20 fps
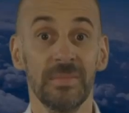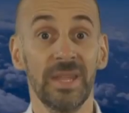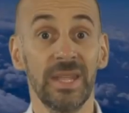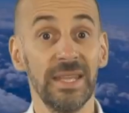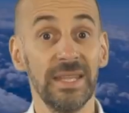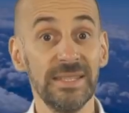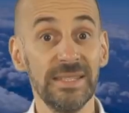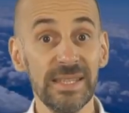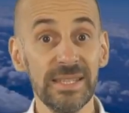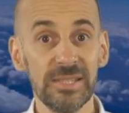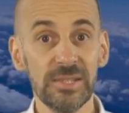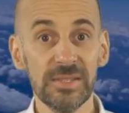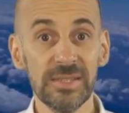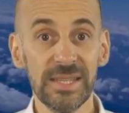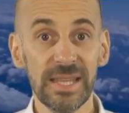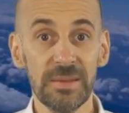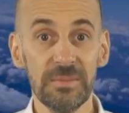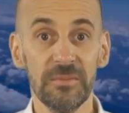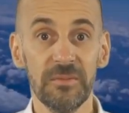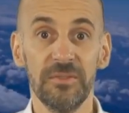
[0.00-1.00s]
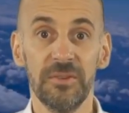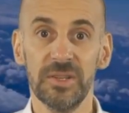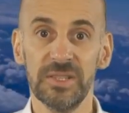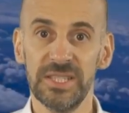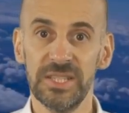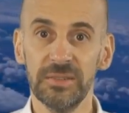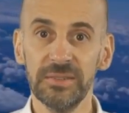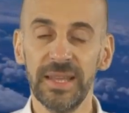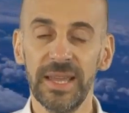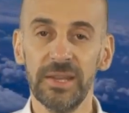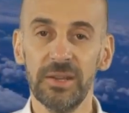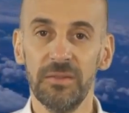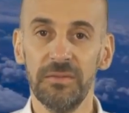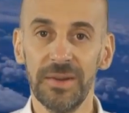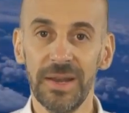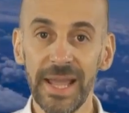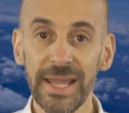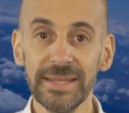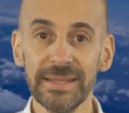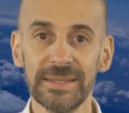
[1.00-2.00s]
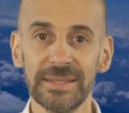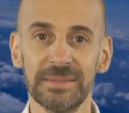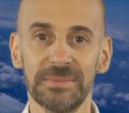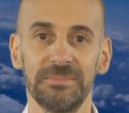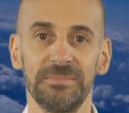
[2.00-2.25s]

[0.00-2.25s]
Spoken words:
Is it the same for the entire flight?